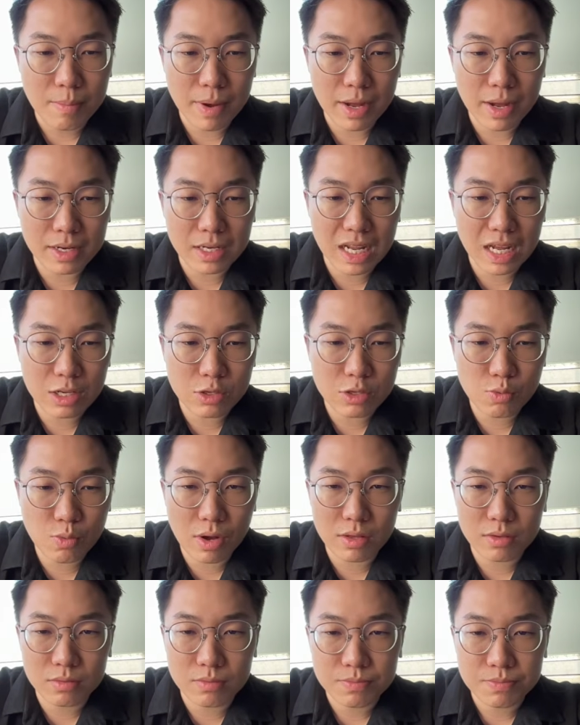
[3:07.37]
But guess
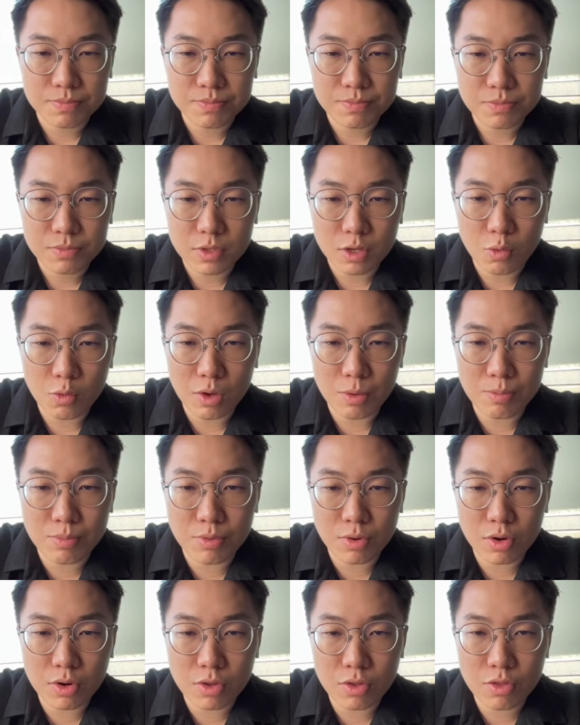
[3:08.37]
what? We
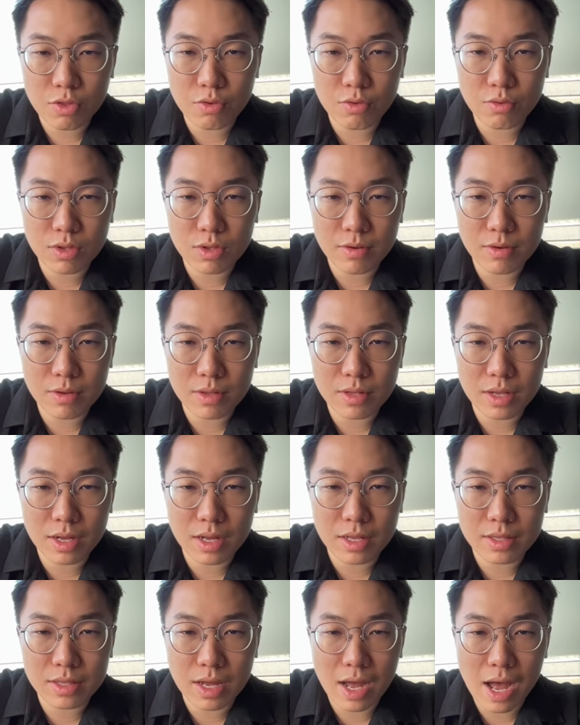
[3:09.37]
broke through
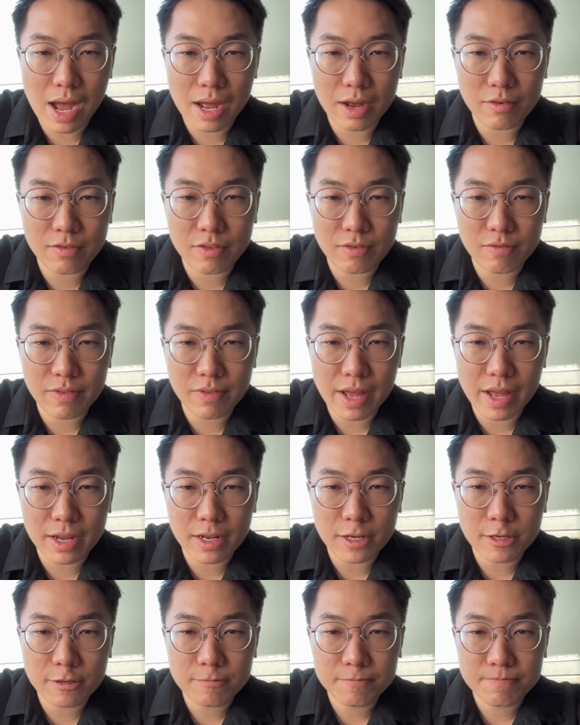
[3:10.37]
the high of the
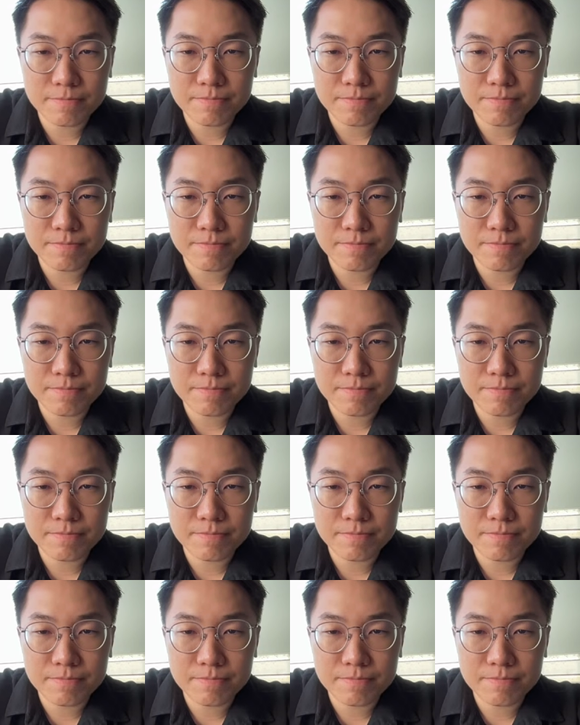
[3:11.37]
flag